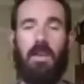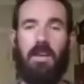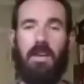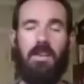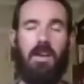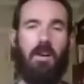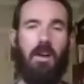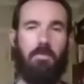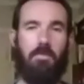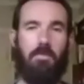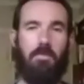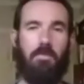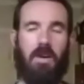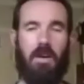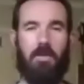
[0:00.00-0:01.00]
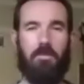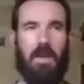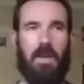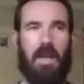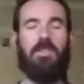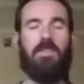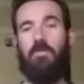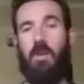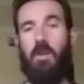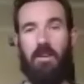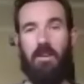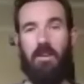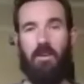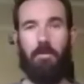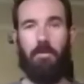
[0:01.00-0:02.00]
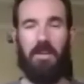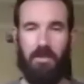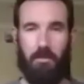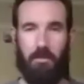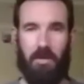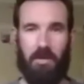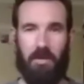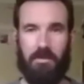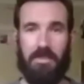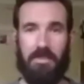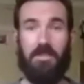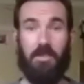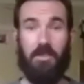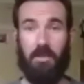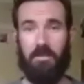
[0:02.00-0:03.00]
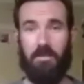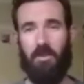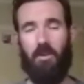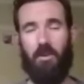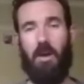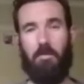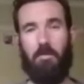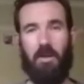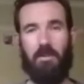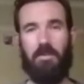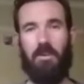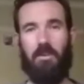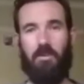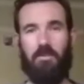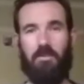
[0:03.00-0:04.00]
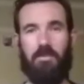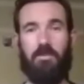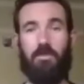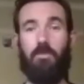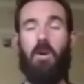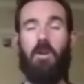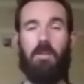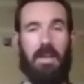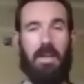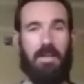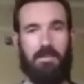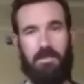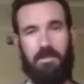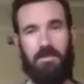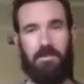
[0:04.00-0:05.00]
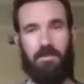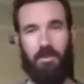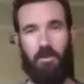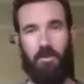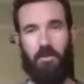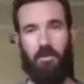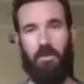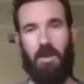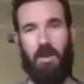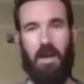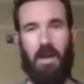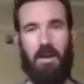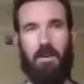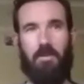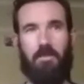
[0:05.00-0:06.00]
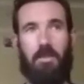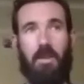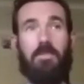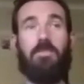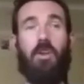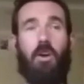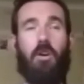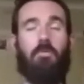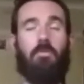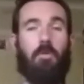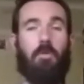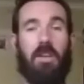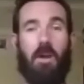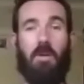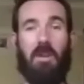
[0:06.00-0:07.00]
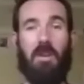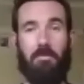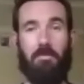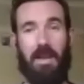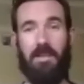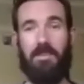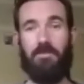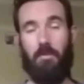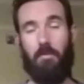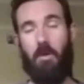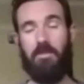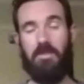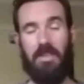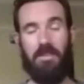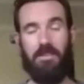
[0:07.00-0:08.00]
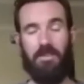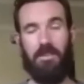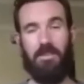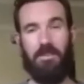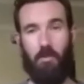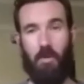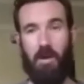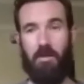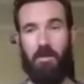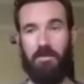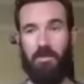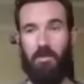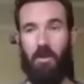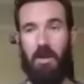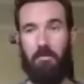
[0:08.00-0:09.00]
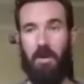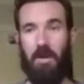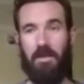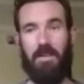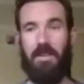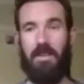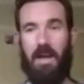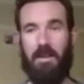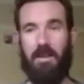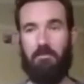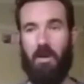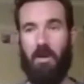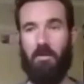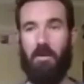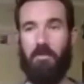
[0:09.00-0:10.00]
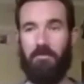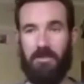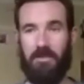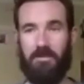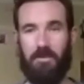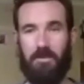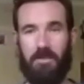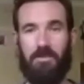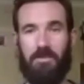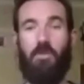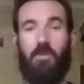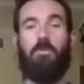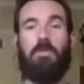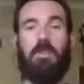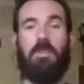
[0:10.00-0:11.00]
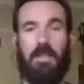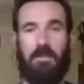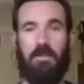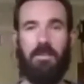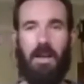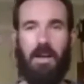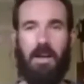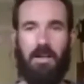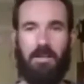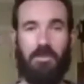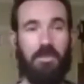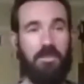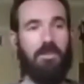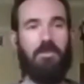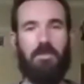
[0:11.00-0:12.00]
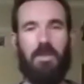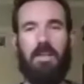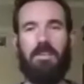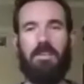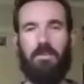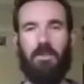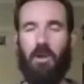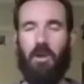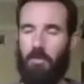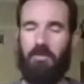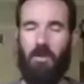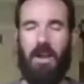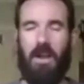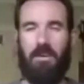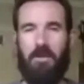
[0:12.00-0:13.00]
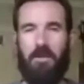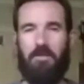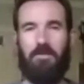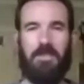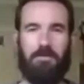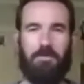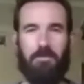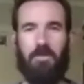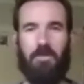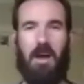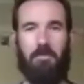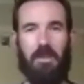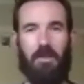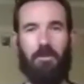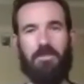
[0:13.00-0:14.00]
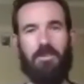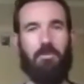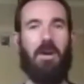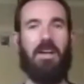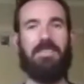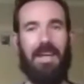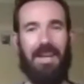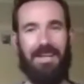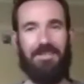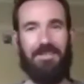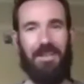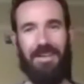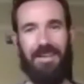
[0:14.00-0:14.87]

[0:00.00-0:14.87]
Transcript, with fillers: yeah. I'm um, outside of writing comics, I'm a teacher. So I'm currently on school holidays. So uh, the term will be going back as remote teaching as well. So I am bunkered down in my office, which is normally uh, just the, the comic writing office, but will now be also my teaching